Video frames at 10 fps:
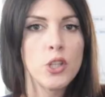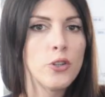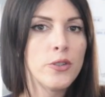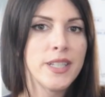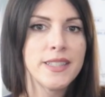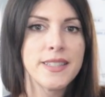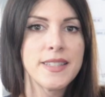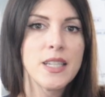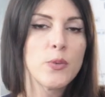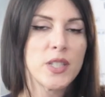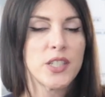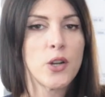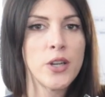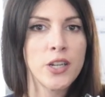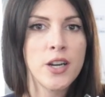You don't need to see what's
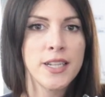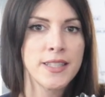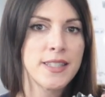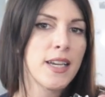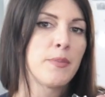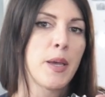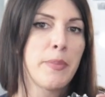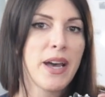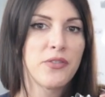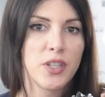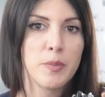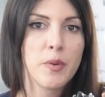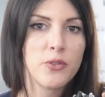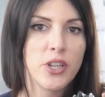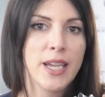going on inside my
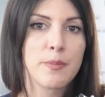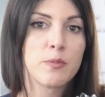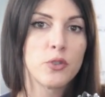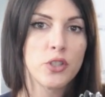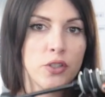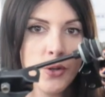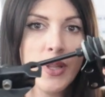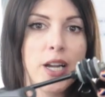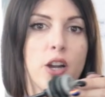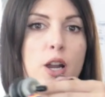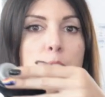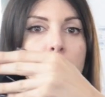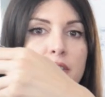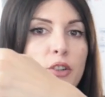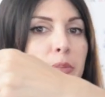bathtub of shame. Just know that car
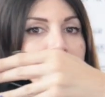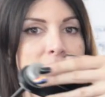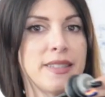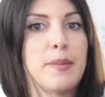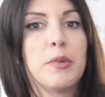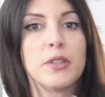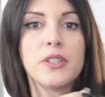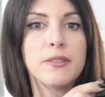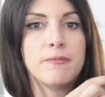parts are being assembled.